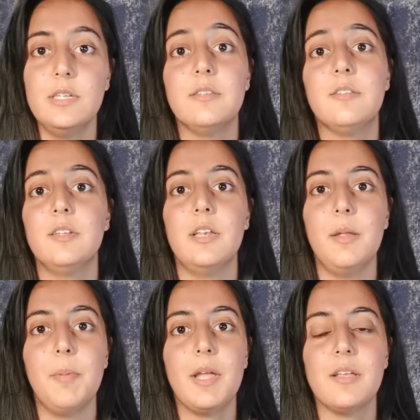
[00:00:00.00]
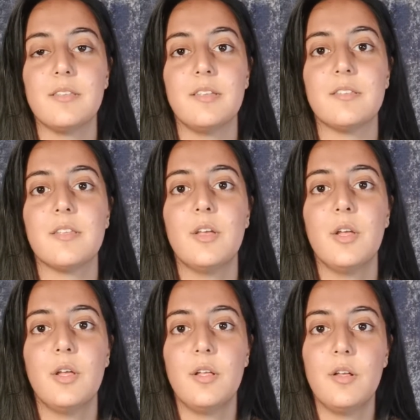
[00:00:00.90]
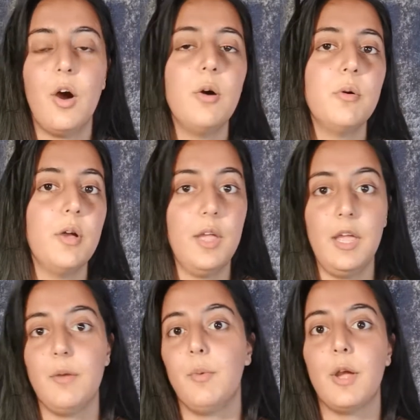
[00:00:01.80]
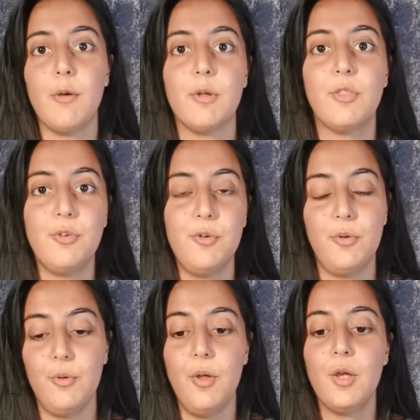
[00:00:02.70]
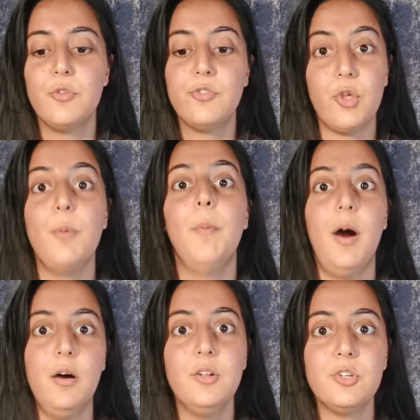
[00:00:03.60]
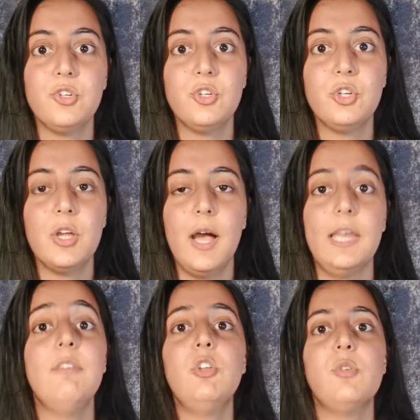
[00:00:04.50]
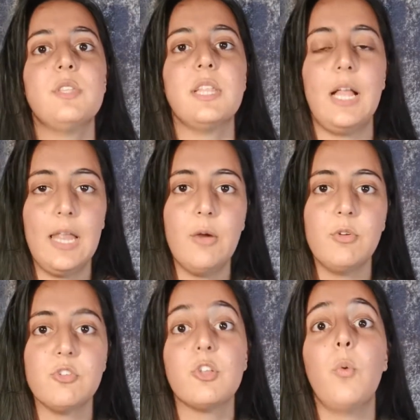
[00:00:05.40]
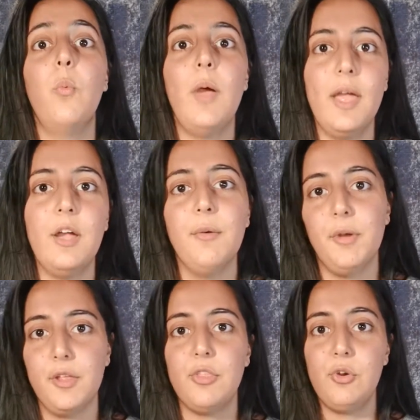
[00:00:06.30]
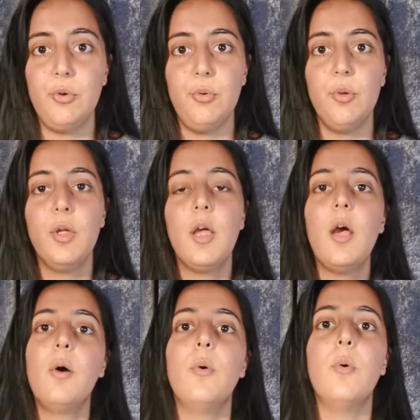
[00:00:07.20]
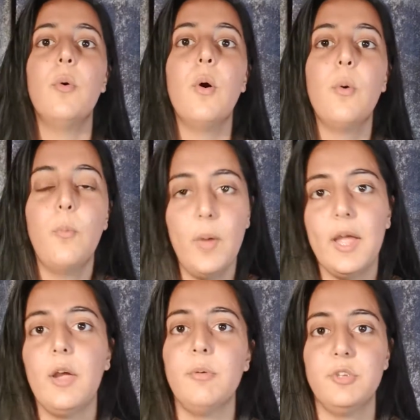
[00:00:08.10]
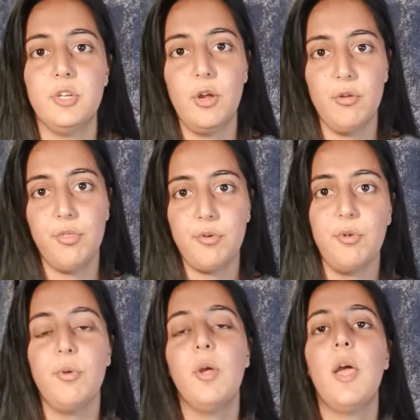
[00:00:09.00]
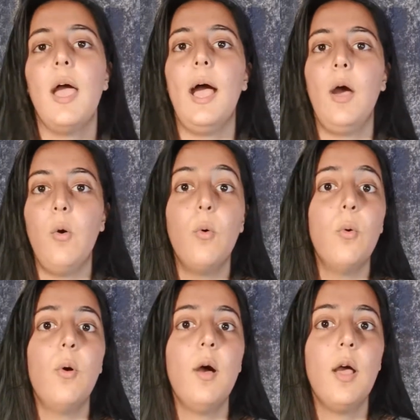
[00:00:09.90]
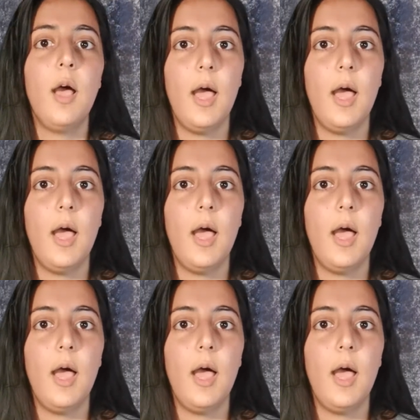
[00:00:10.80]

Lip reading: instantly, because it's, oh, okay, we're going through so much, and even using that language, so we're going through, or we're going to go through, or